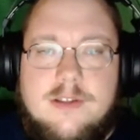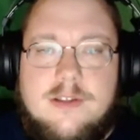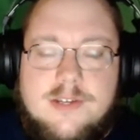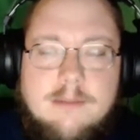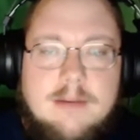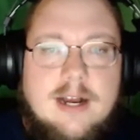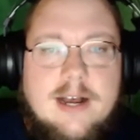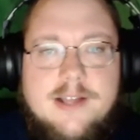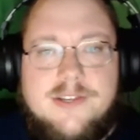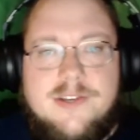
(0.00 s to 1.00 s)
Some
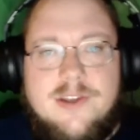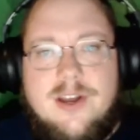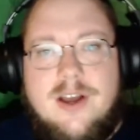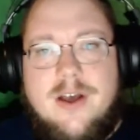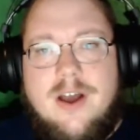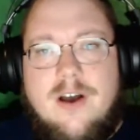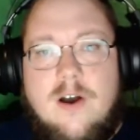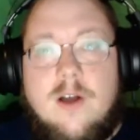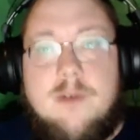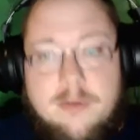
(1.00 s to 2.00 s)
gods
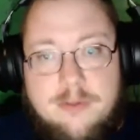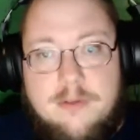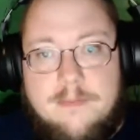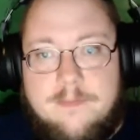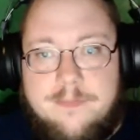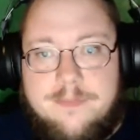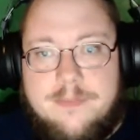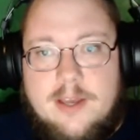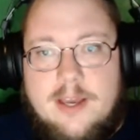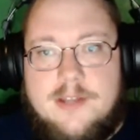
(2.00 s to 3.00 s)
are both,
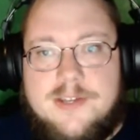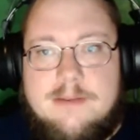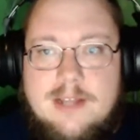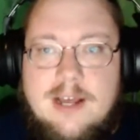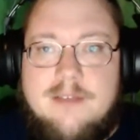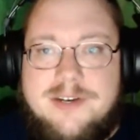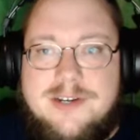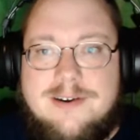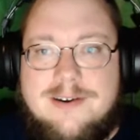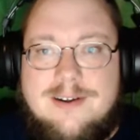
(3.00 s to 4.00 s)
and some
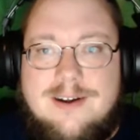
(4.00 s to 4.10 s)
Landvaettir